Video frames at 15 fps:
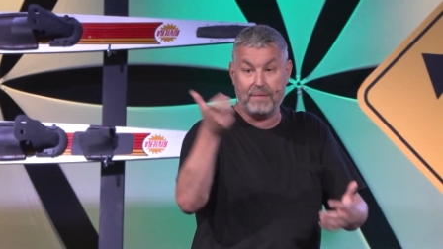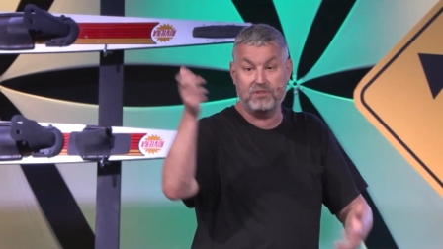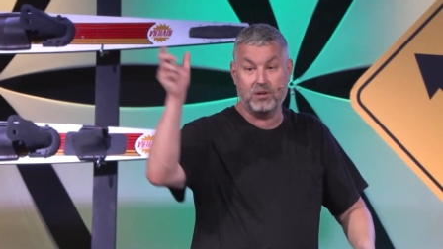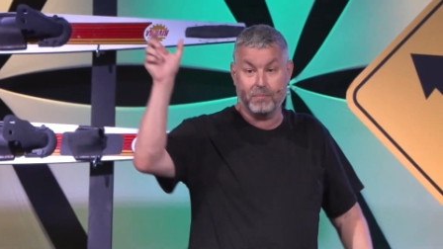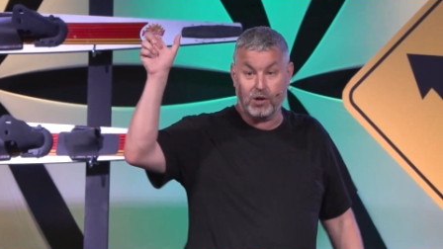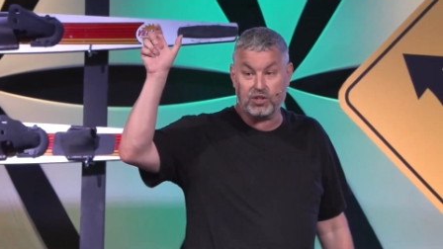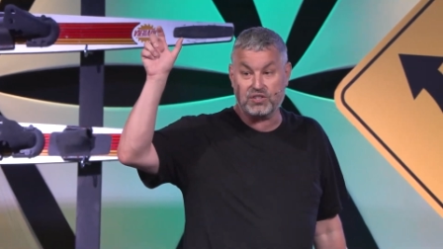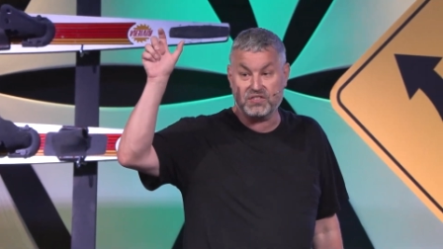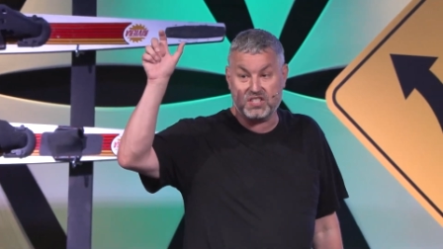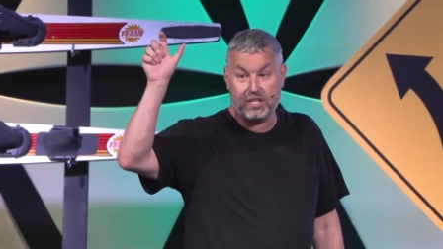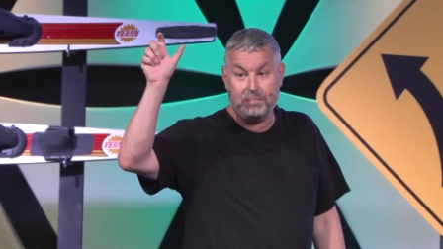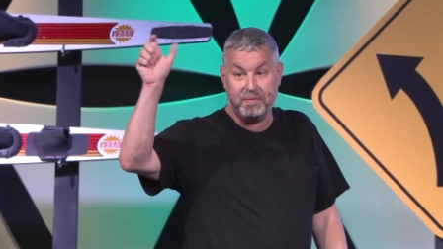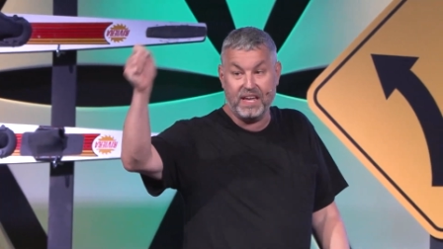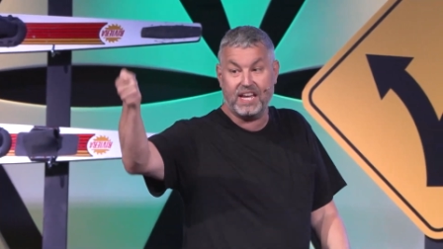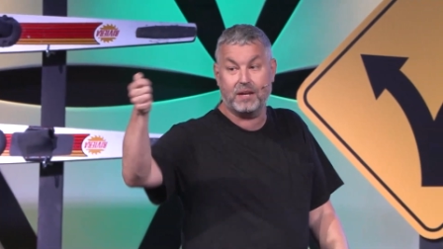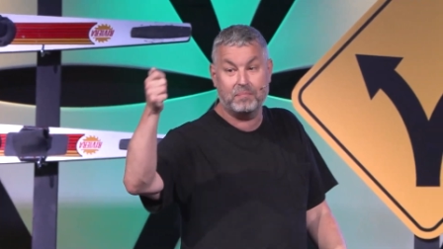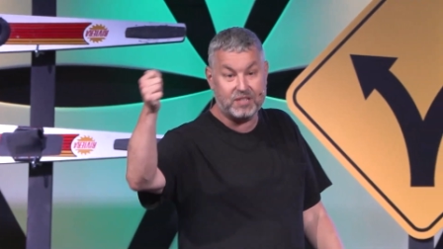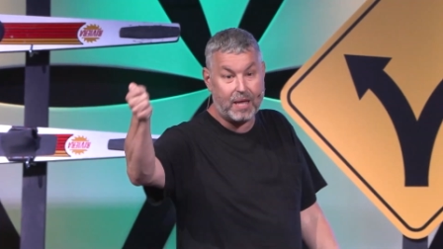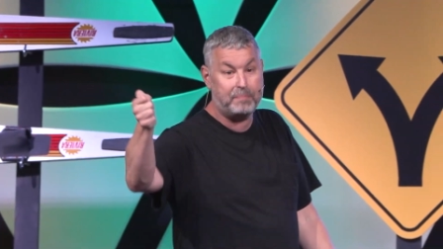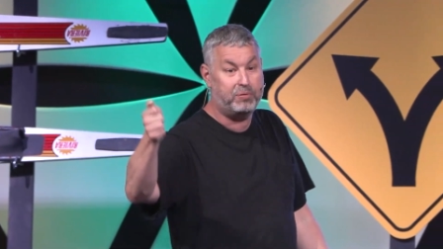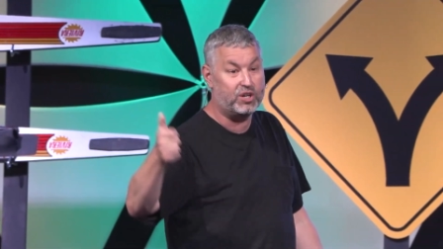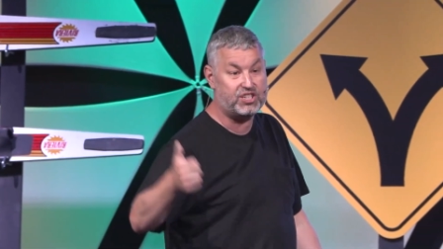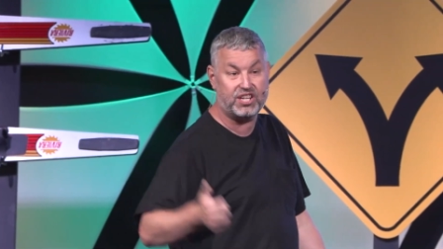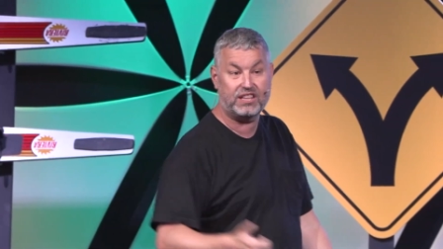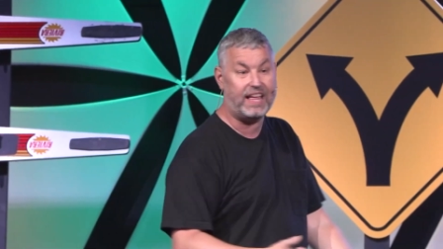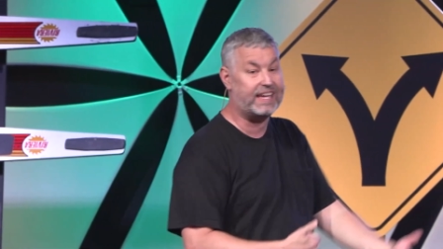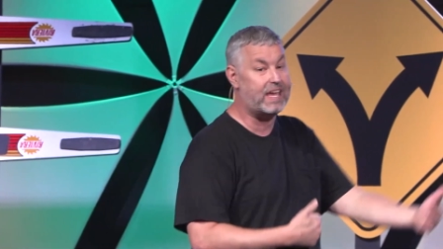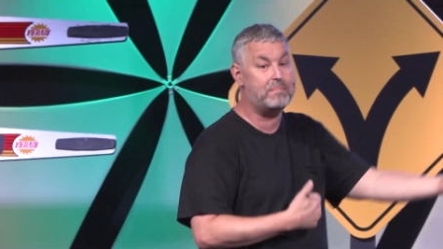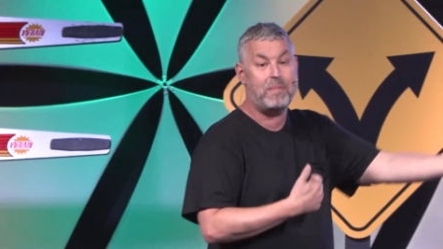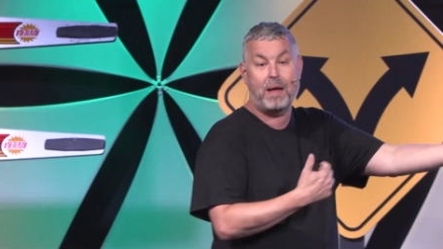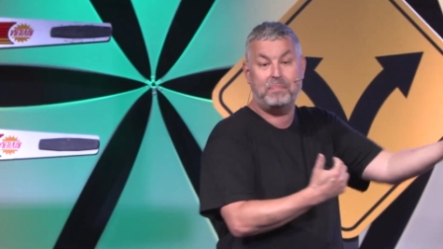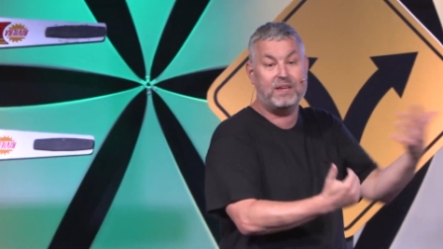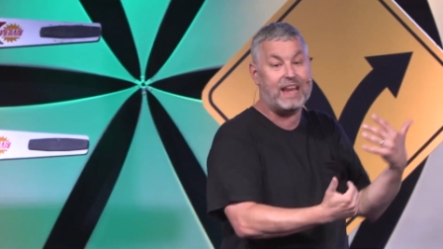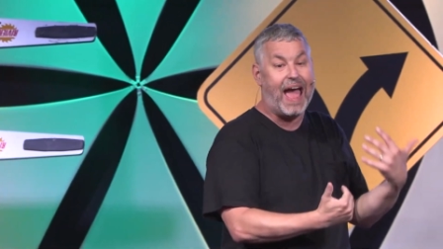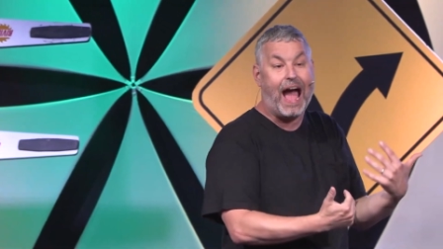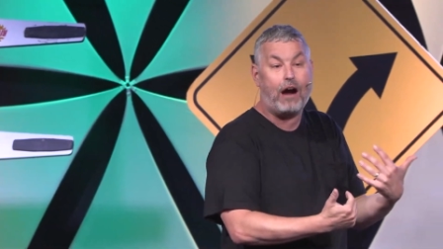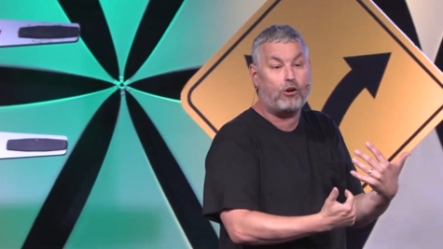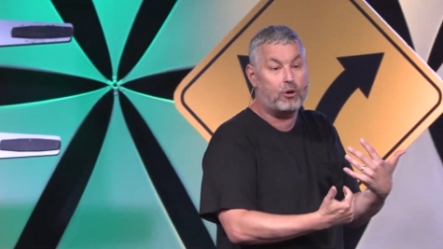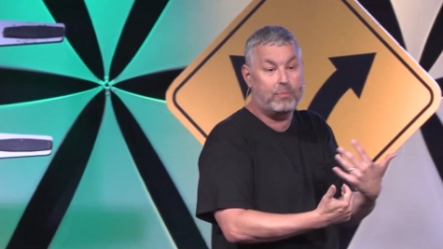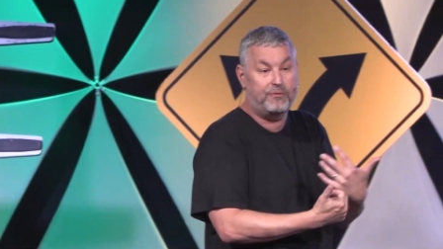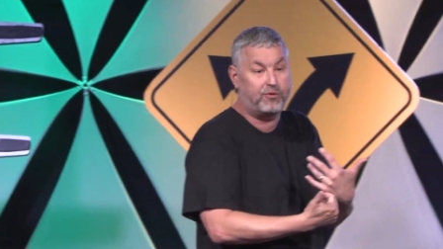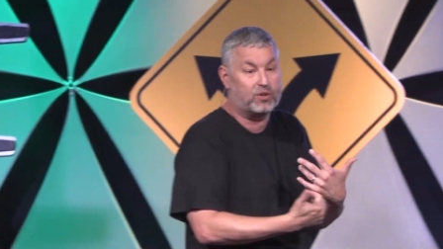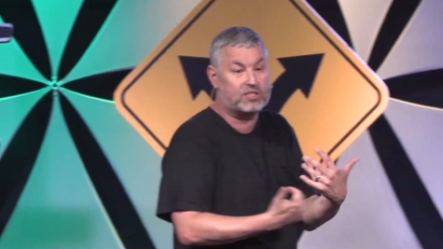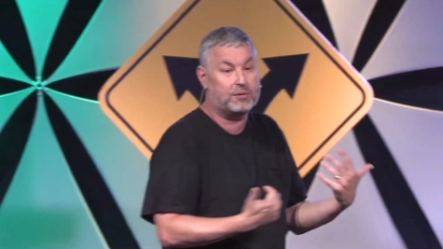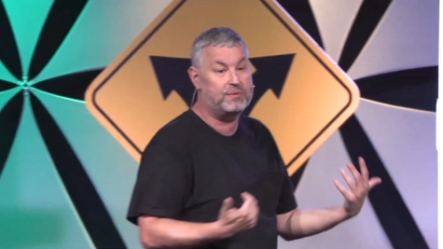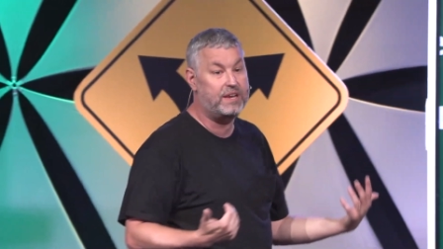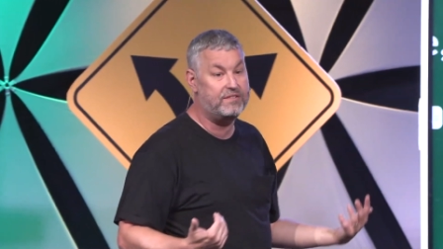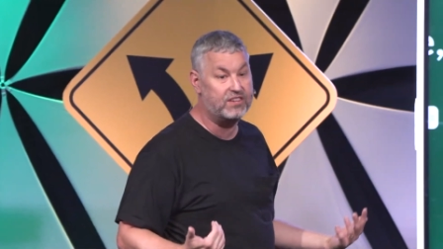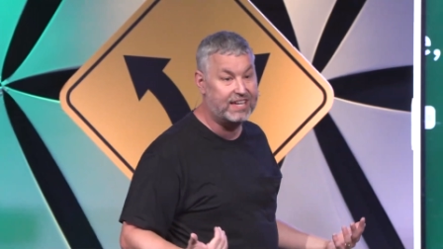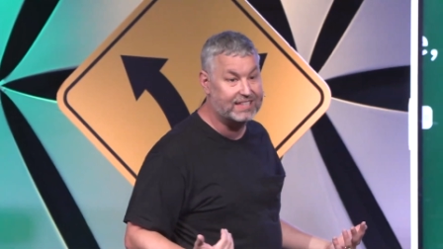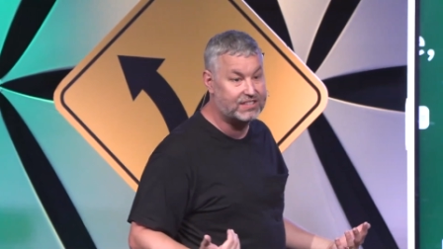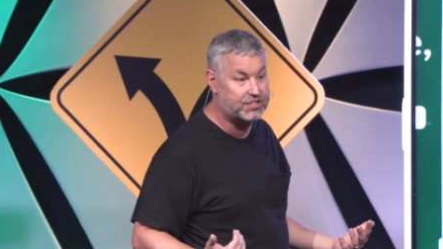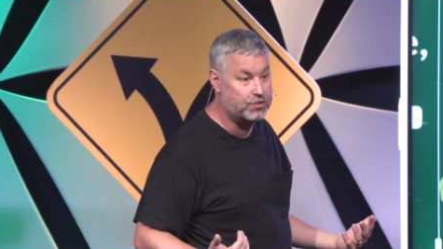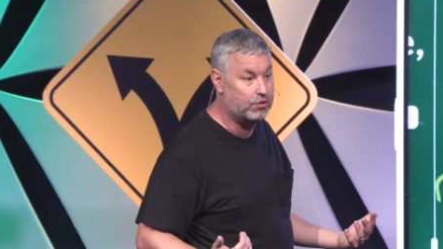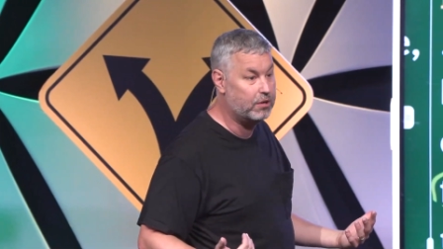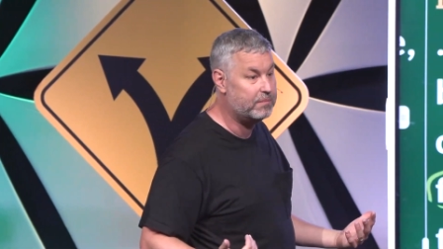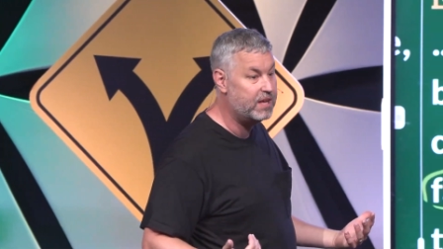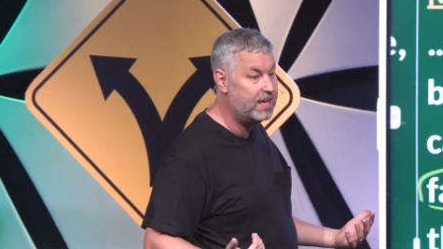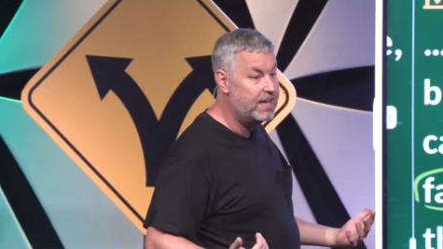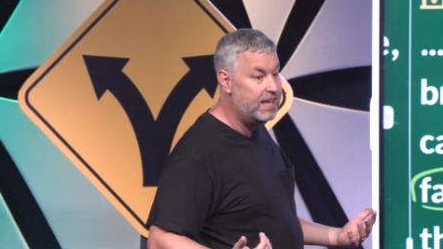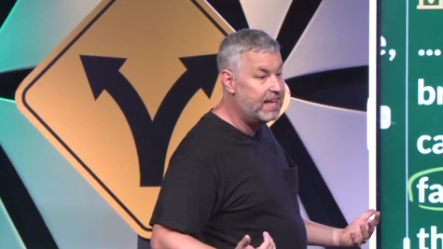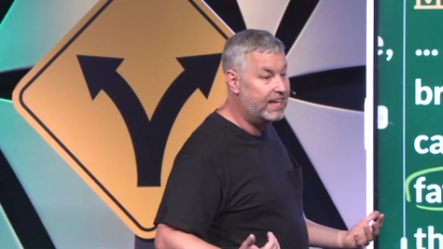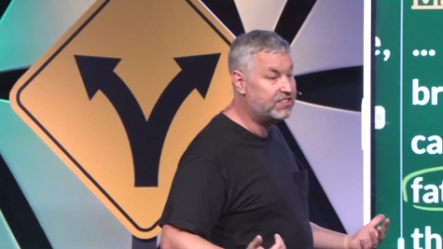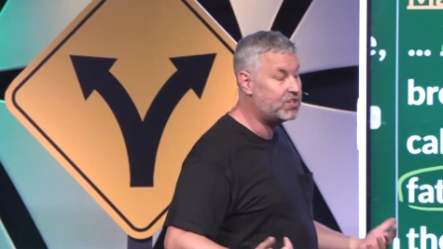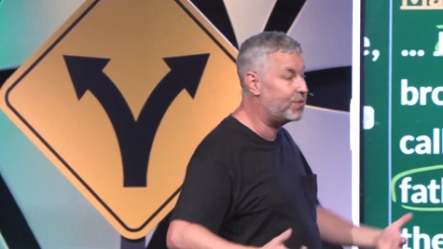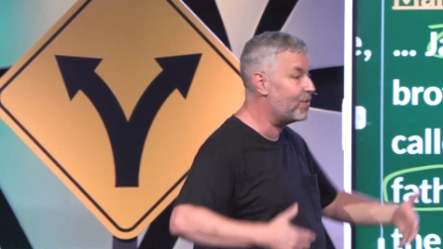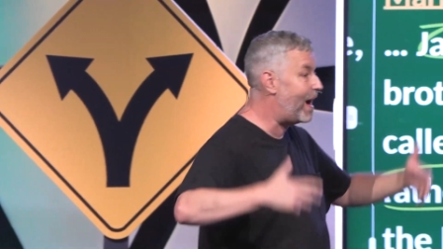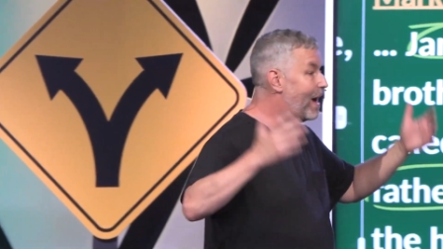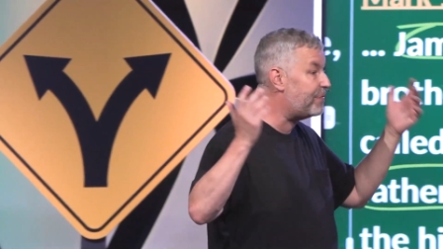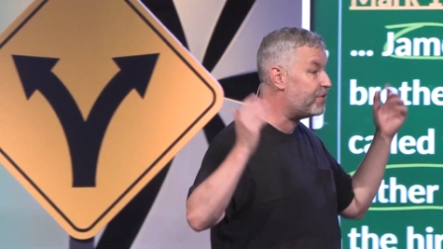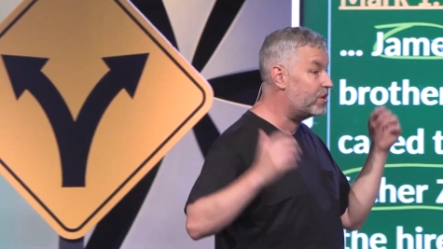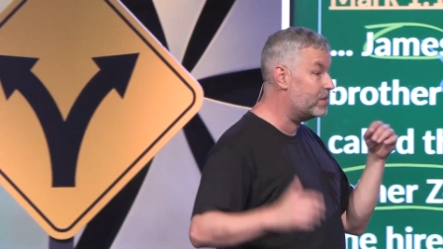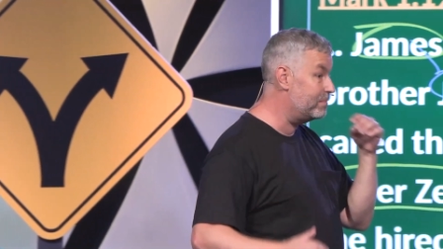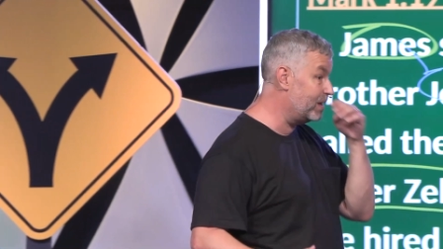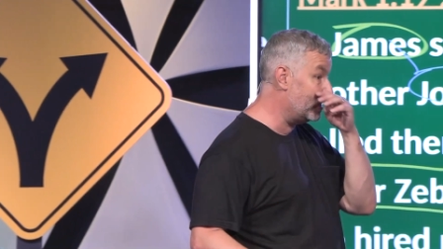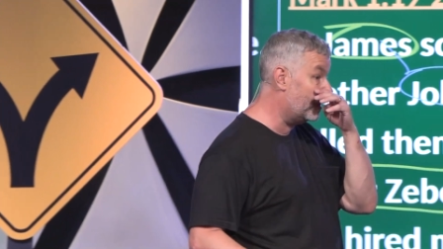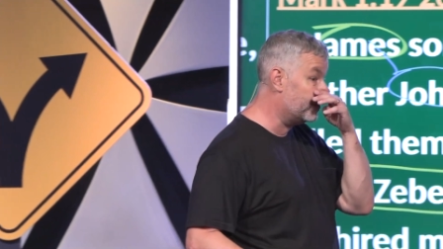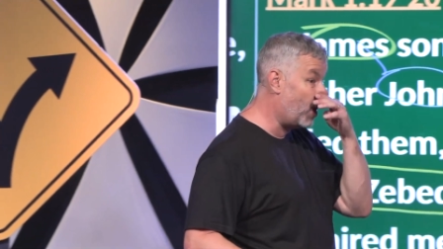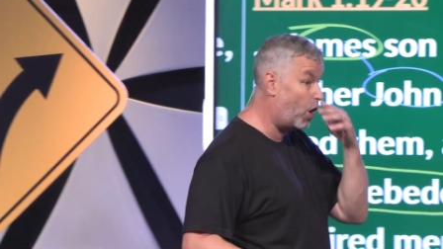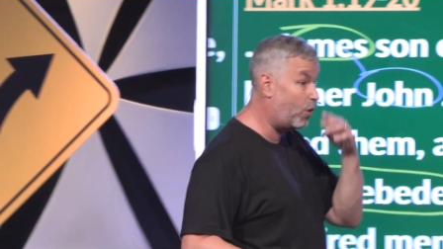They have an emergency beacon, but they push it like it might be an hour before someone even gets to them. And so they're out there in the middle of